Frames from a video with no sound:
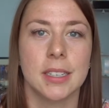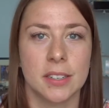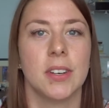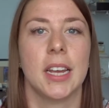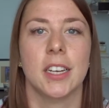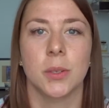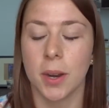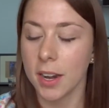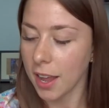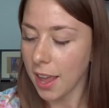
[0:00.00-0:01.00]
definitely get to
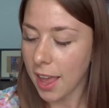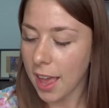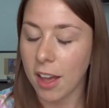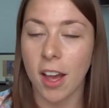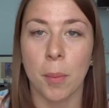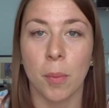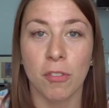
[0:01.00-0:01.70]
one.